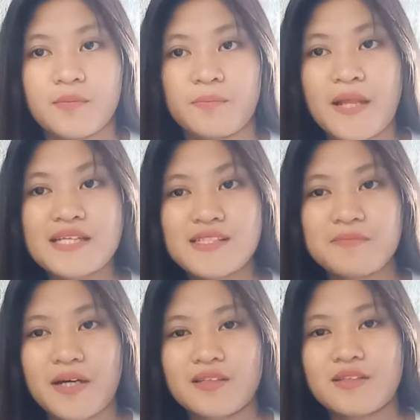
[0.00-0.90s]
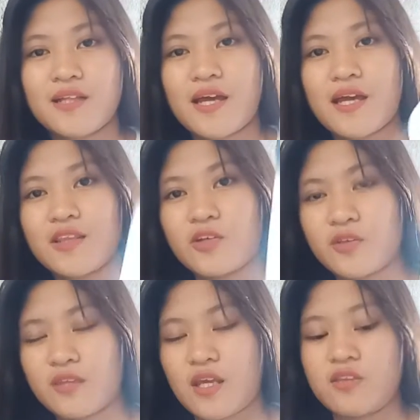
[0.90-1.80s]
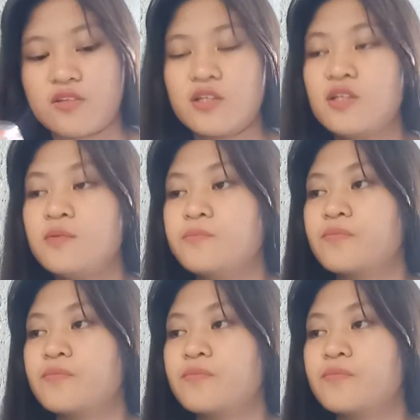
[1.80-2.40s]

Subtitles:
plastic bottle and container,